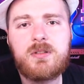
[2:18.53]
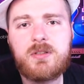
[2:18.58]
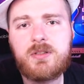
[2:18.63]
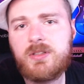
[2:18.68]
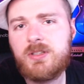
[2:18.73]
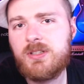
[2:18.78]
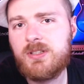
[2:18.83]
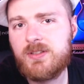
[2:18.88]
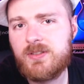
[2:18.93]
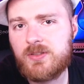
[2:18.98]

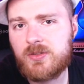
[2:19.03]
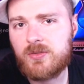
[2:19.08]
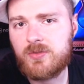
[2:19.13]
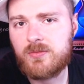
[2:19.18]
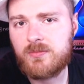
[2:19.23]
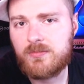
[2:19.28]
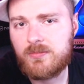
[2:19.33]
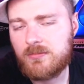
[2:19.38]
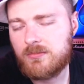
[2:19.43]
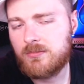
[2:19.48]
is
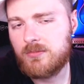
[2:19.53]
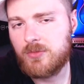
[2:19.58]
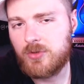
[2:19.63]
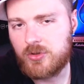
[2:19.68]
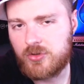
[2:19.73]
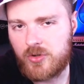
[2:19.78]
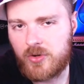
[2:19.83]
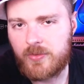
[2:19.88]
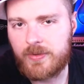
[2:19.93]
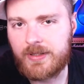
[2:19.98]

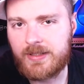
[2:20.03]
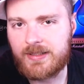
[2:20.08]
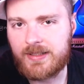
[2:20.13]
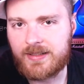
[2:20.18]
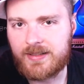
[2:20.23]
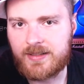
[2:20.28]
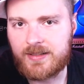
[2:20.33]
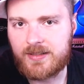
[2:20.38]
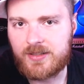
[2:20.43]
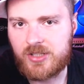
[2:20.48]
drawing
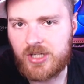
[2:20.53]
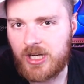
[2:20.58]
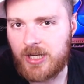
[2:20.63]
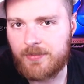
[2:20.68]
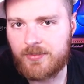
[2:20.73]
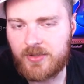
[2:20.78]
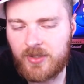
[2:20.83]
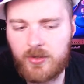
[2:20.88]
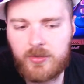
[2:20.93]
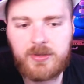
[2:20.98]
the
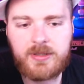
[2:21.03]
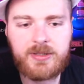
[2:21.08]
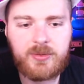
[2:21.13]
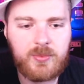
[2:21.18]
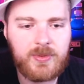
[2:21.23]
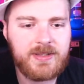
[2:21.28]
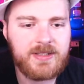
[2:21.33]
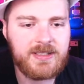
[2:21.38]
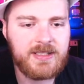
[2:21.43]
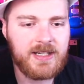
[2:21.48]
shapes only
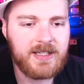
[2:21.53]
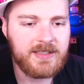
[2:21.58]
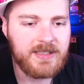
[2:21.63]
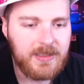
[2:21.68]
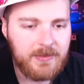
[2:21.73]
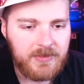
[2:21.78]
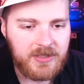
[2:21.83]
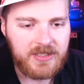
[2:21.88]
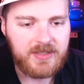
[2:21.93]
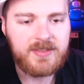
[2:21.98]
when the
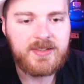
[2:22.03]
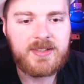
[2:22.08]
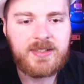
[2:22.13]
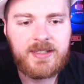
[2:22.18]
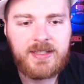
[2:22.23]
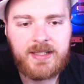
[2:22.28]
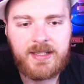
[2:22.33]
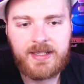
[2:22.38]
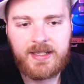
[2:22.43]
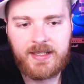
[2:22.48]
item is
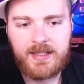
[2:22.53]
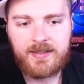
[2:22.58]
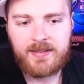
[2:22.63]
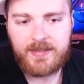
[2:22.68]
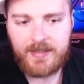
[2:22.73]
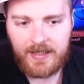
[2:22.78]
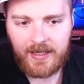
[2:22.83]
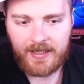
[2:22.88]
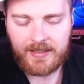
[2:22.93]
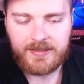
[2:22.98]

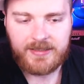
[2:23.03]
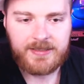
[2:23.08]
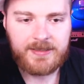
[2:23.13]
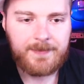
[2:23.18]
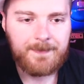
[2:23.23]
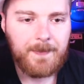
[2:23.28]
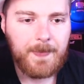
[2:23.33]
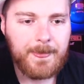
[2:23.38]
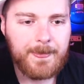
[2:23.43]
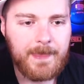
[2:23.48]
selected.
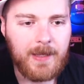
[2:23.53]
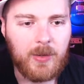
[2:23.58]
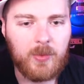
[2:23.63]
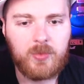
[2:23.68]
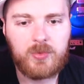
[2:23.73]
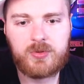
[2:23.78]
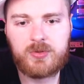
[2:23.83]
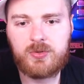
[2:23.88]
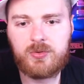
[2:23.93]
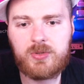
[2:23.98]
Now,
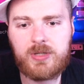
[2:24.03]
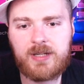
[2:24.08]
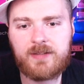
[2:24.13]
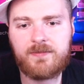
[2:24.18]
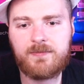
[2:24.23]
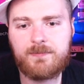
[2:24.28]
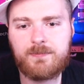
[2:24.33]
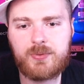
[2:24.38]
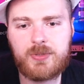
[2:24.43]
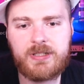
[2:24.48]
you
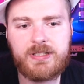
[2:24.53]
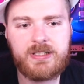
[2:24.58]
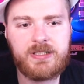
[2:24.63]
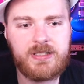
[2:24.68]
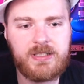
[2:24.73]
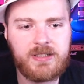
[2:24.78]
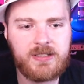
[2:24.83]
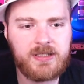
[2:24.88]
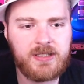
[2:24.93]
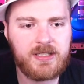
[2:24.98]
have
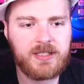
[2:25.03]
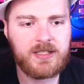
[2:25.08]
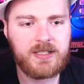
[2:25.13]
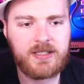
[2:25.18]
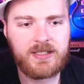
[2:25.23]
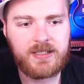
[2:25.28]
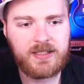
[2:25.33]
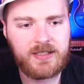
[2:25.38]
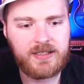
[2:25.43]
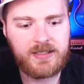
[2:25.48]
pretty
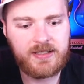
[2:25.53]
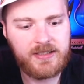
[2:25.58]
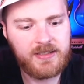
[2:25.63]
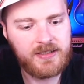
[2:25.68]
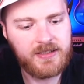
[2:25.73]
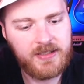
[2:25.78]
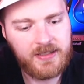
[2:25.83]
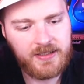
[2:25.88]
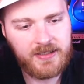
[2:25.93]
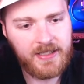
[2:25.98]
uh,
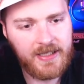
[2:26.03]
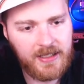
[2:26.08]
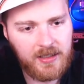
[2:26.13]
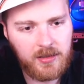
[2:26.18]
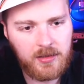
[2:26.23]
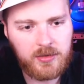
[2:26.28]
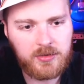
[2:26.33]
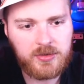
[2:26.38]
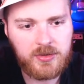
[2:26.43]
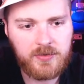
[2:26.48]
a
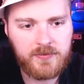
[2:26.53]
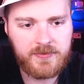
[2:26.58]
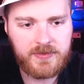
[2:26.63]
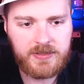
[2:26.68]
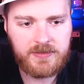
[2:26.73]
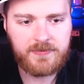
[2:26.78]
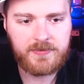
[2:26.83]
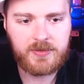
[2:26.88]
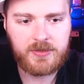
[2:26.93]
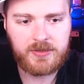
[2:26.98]
lot of
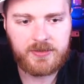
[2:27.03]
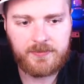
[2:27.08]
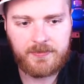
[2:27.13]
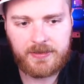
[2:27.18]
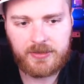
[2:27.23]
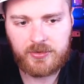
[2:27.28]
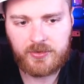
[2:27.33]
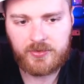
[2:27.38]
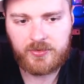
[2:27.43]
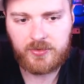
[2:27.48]
different
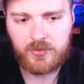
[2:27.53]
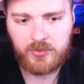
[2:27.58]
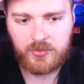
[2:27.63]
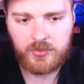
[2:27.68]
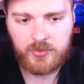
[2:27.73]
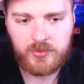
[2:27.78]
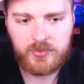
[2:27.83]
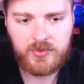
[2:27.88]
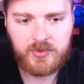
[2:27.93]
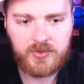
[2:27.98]
methods to
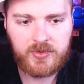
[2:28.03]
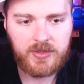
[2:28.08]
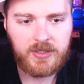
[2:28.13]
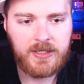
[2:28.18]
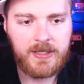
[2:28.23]
use.